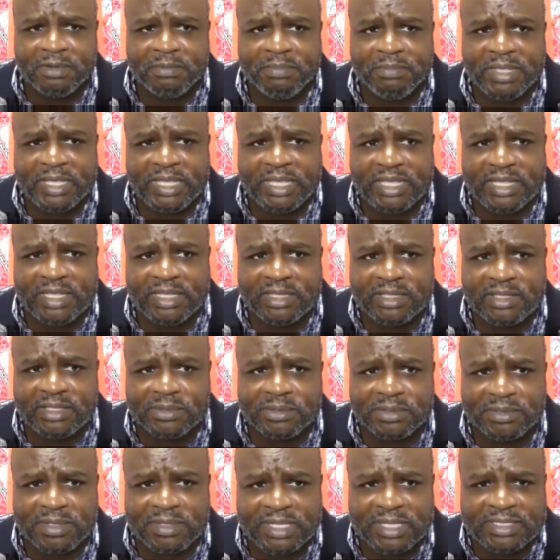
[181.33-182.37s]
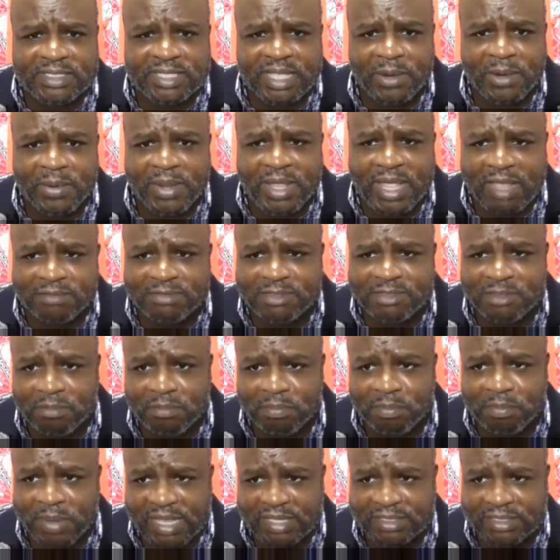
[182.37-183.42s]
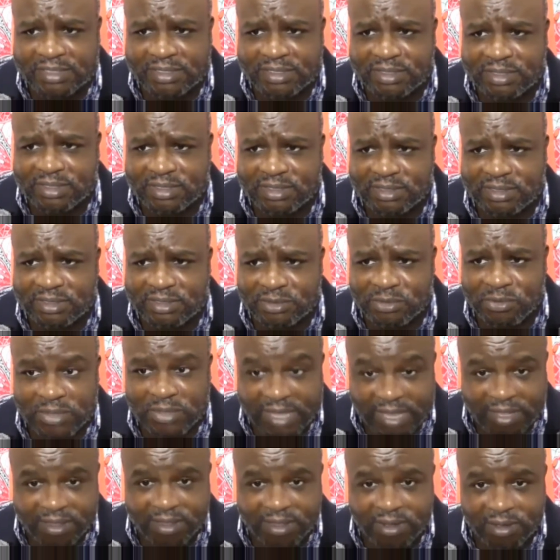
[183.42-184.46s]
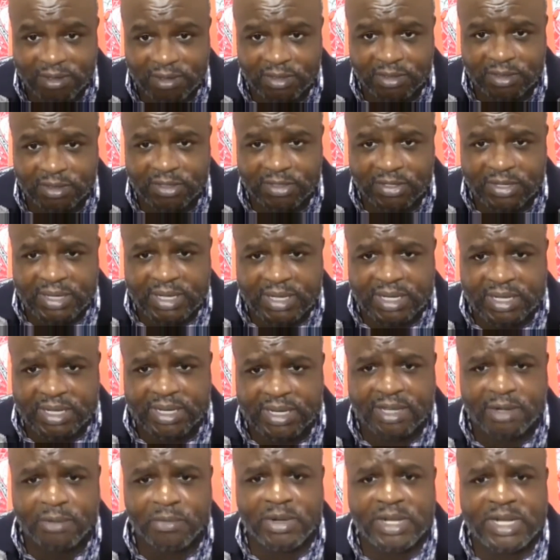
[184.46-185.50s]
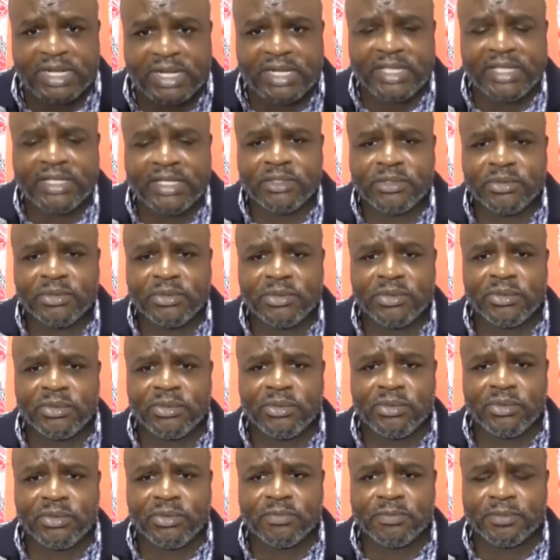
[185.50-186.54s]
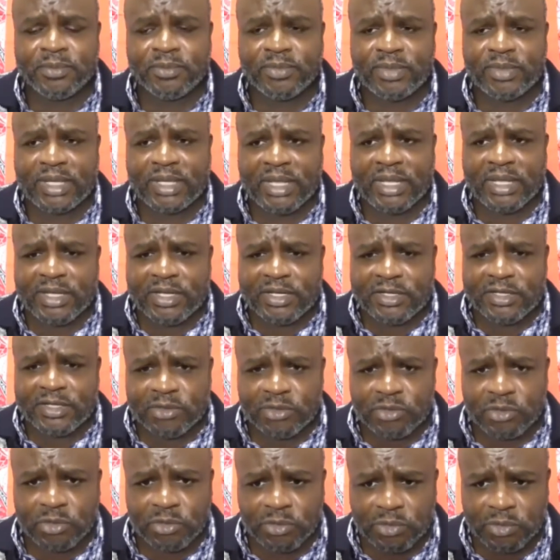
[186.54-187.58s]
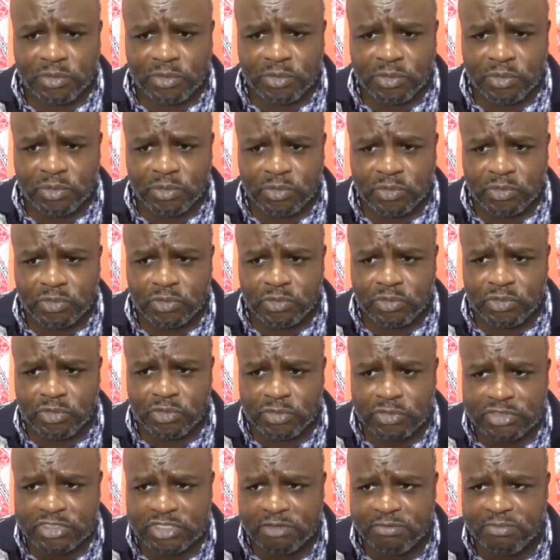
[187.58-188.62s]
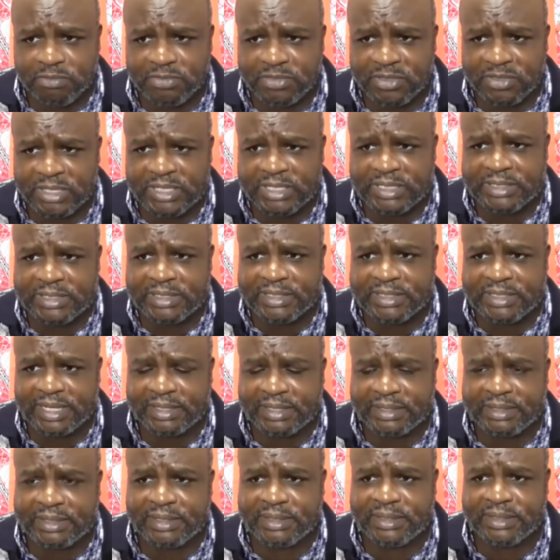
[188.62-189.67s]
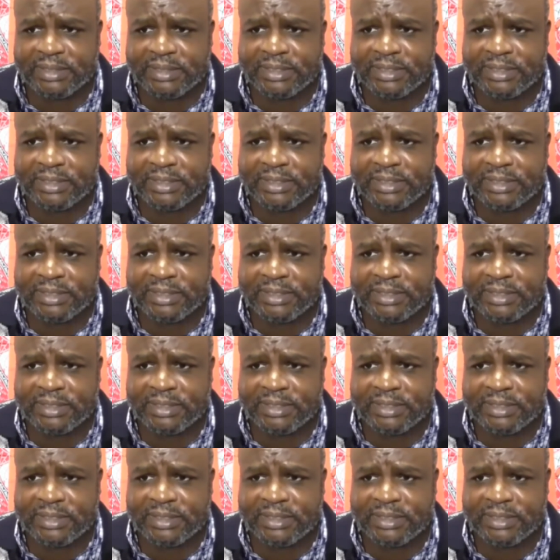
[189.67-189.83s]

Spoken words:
we begin to think that we have some past together, and we need to do something that